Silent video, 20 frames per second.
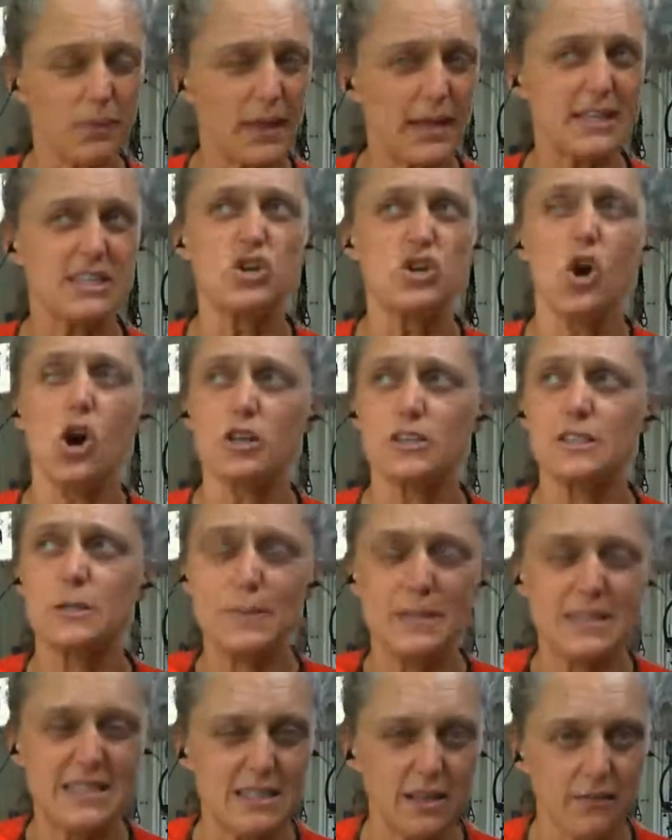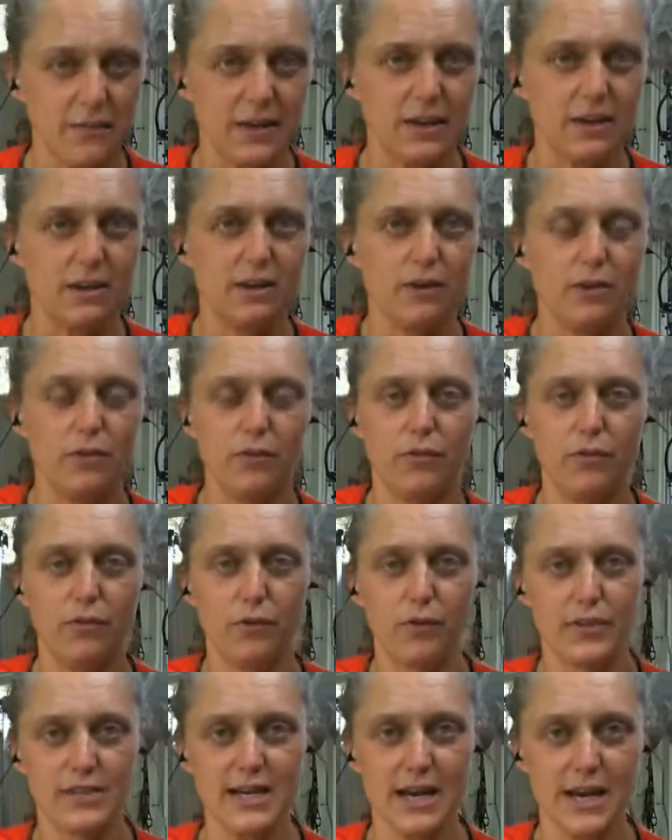It's not specific
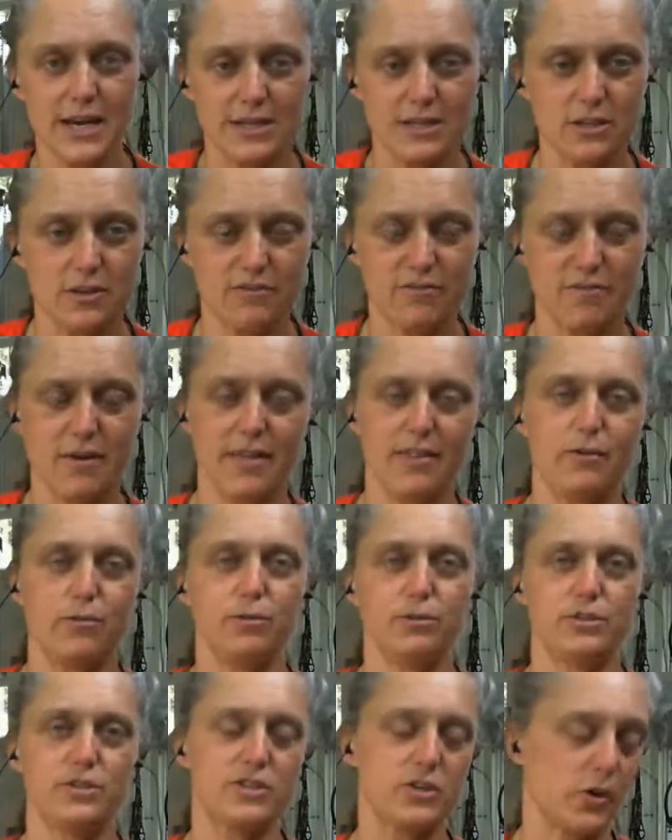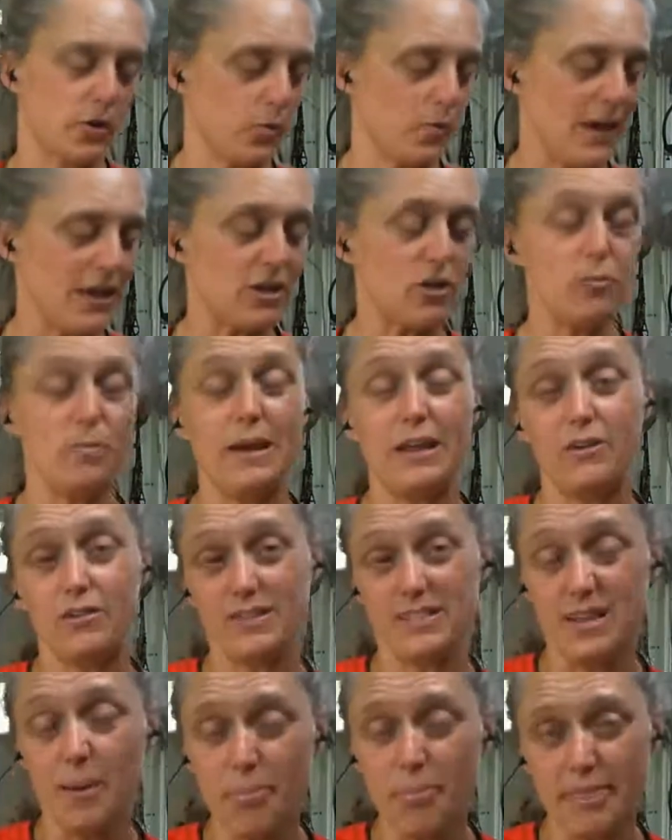for the task of motherhood. So it'll make you better
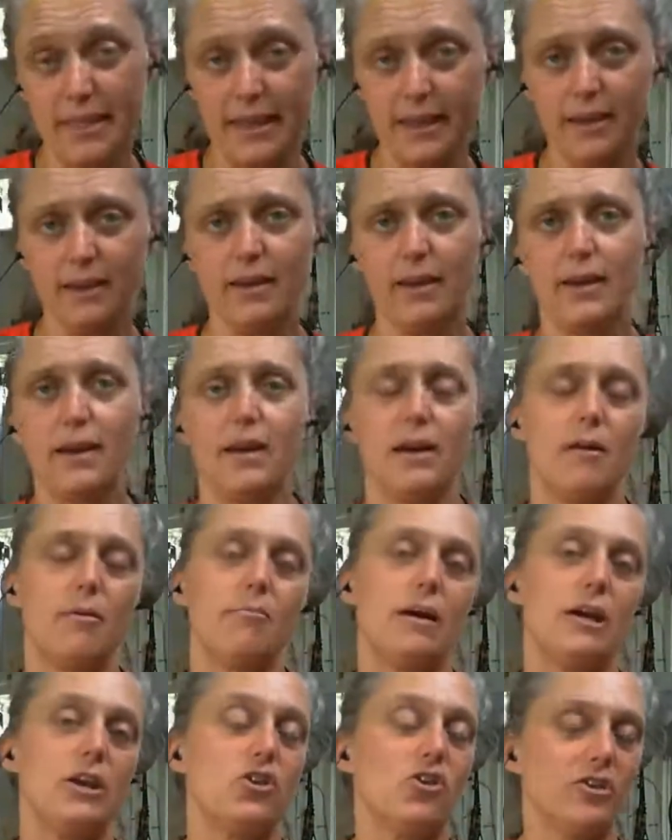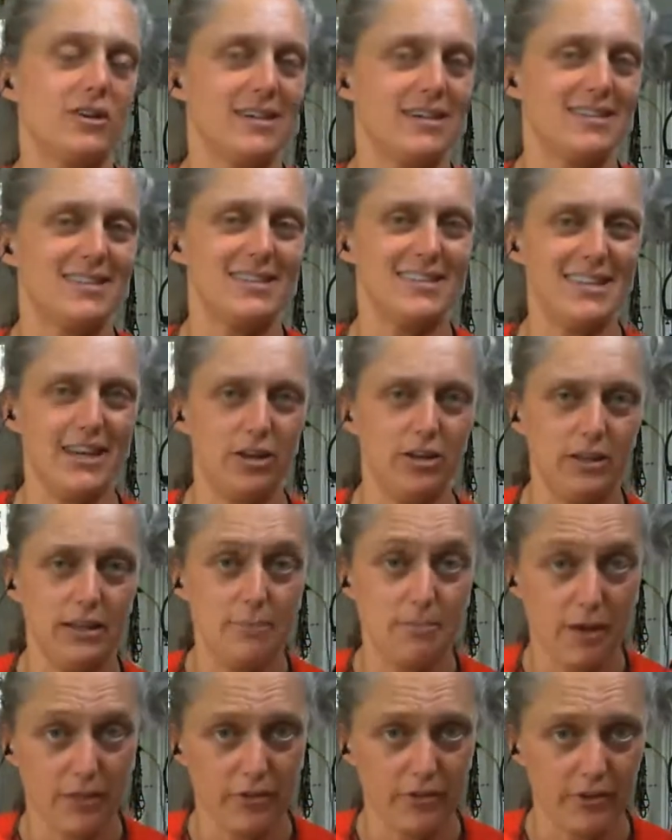at something, but not necessarily
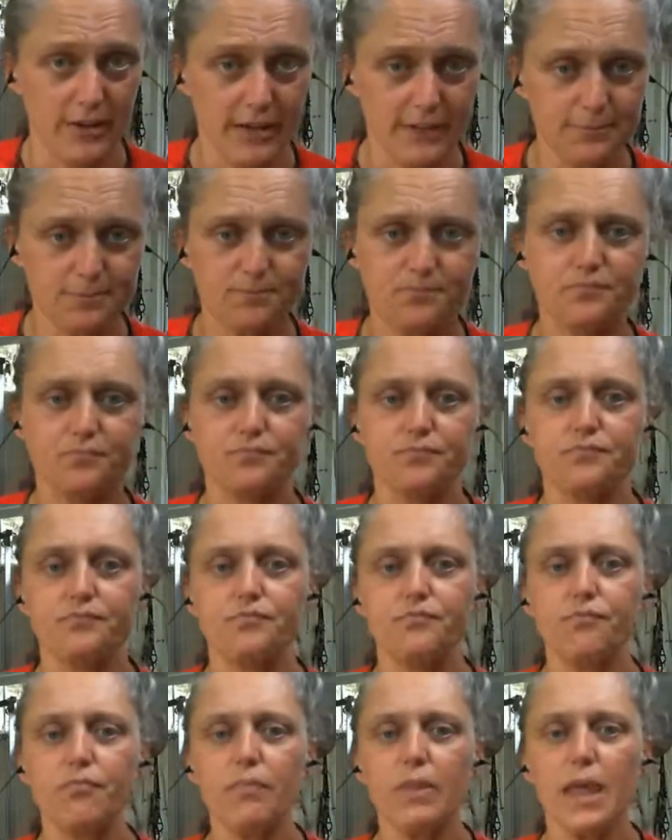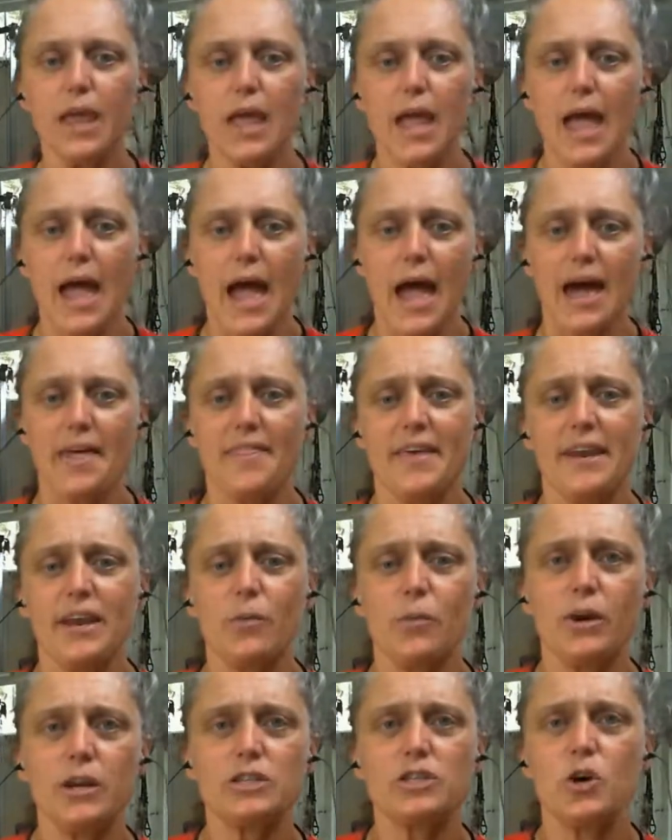mothering. And then I
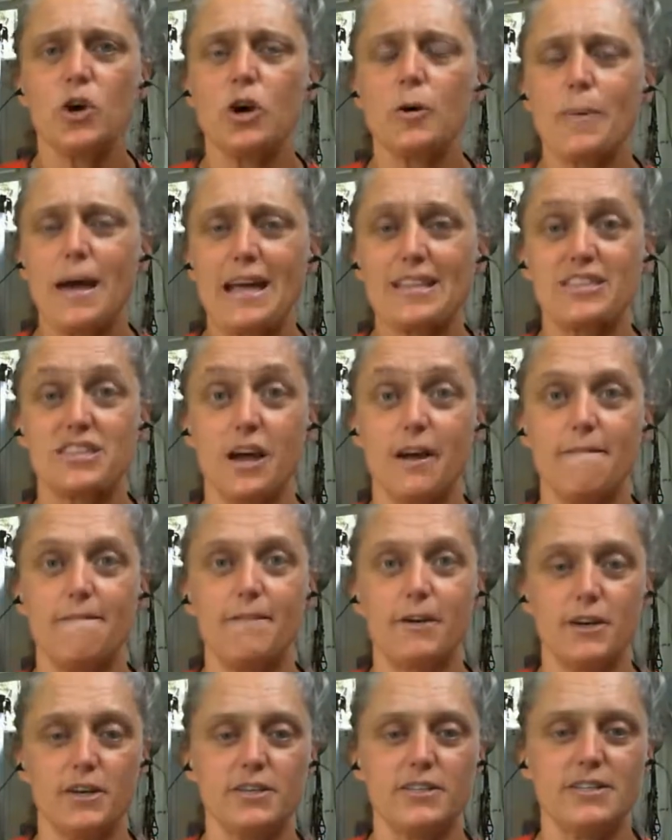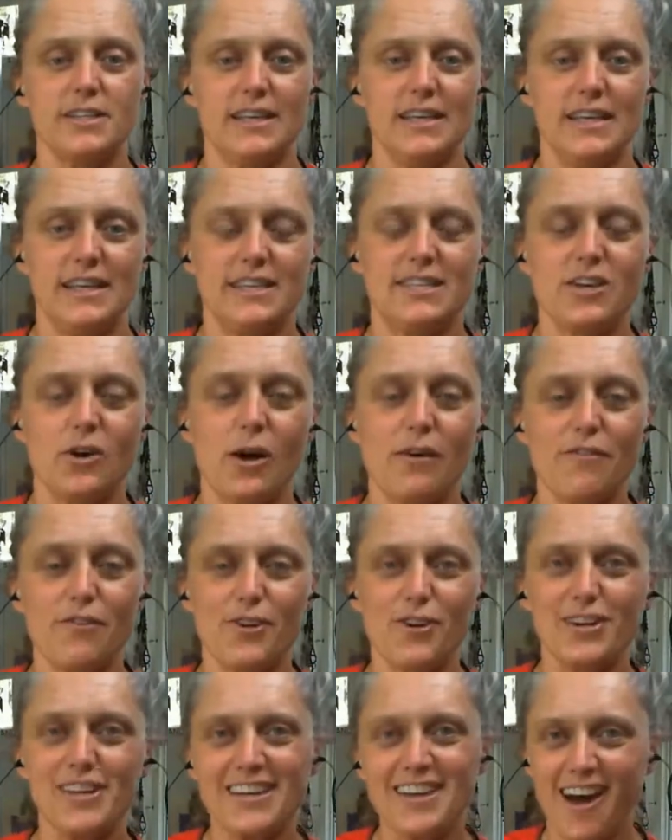want to talk about diversity. So I've
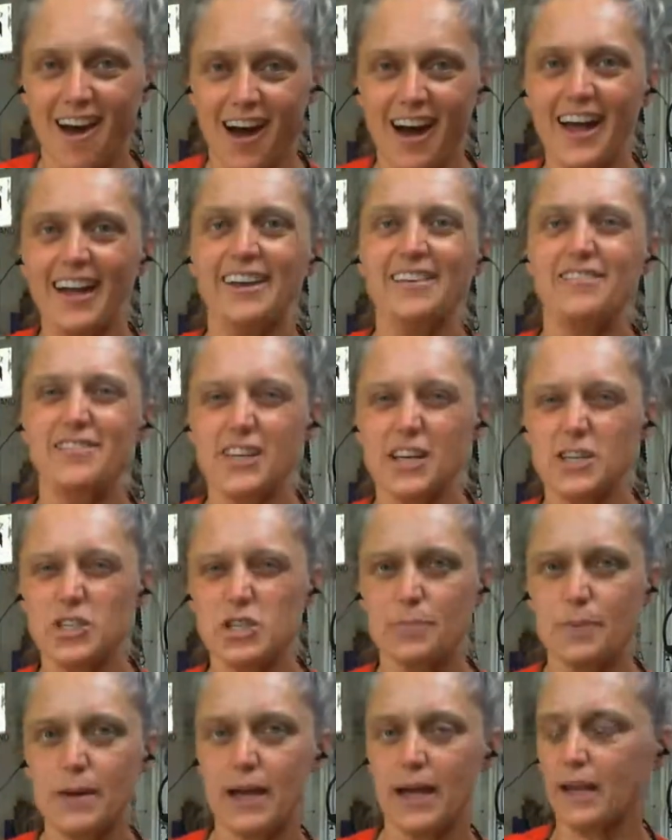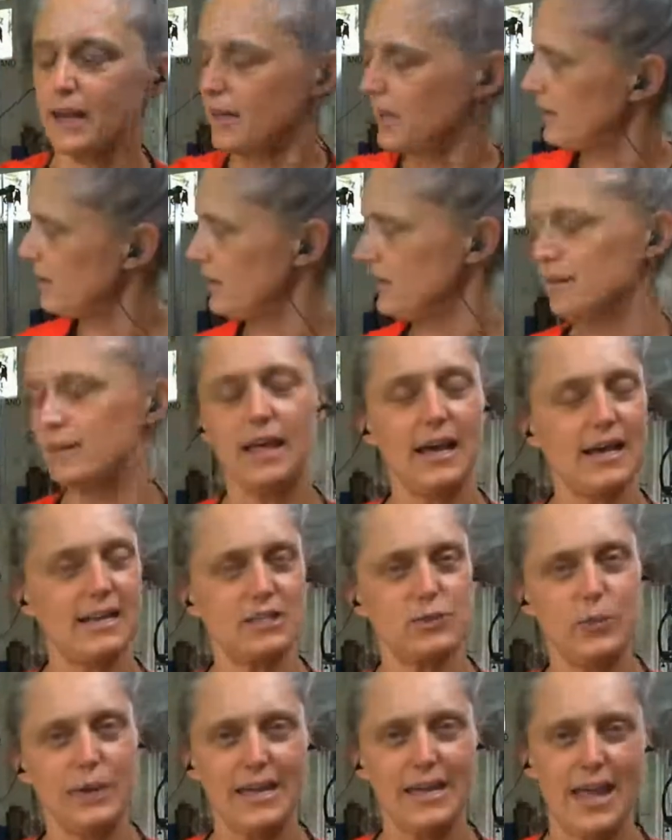already kind of touched about it
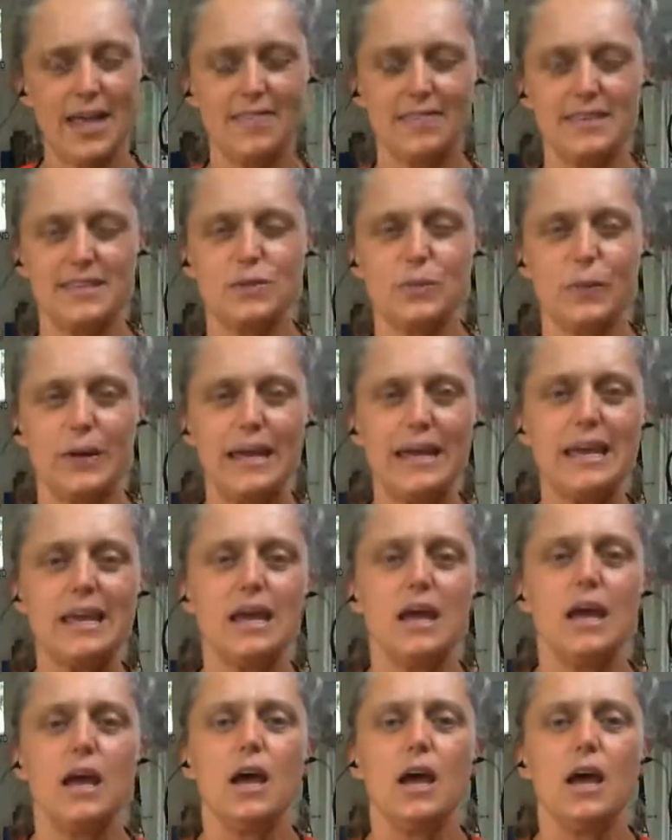last week and this week,